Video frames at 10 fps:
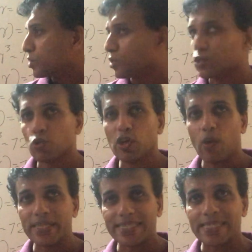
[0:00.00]
So through the
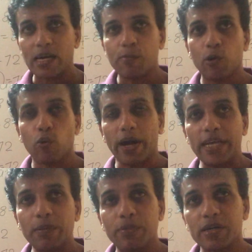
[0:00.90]
WhatsApp or
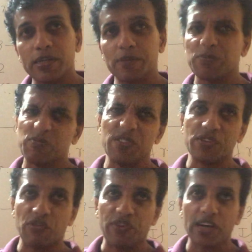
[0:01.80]
Viber, the
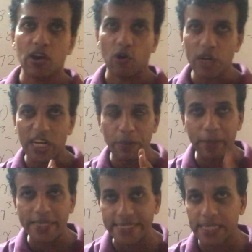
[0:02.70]
difficult, only
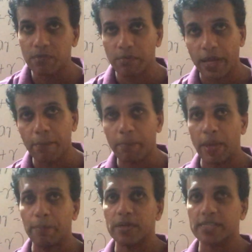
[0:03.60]
limited
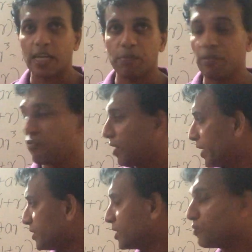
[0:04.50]
members can be
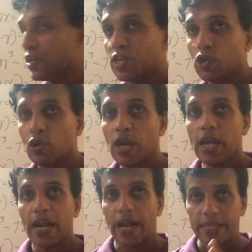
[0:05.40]
find this video.
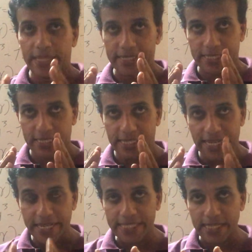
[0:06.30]
And this
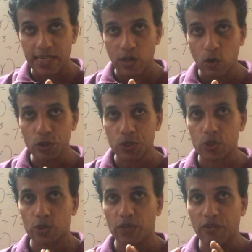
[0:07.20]
data
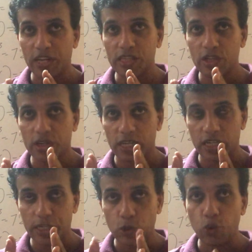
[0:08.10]
also, the video,
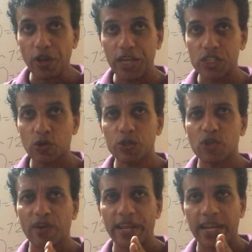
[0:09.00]
their duration
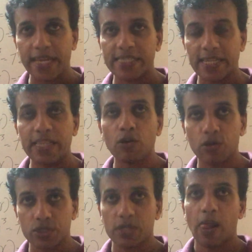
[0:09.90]
also very less in
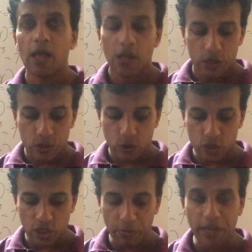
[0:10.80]
those
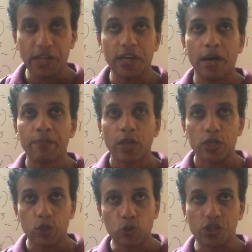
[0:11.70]
social media.
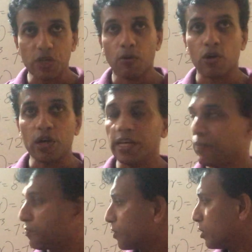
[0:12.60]
YouTube only,